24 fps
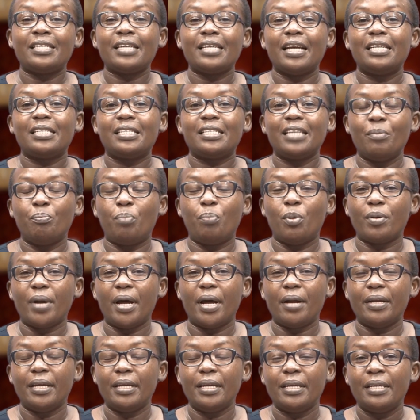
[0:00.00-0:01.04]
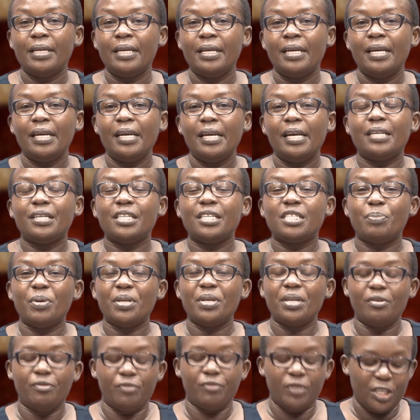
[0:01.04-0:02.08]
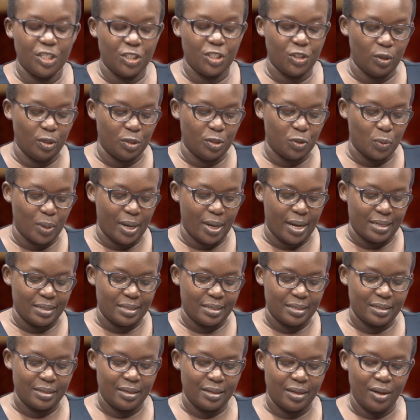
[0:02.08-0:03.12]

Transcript: and temporary, it is beneficial to us.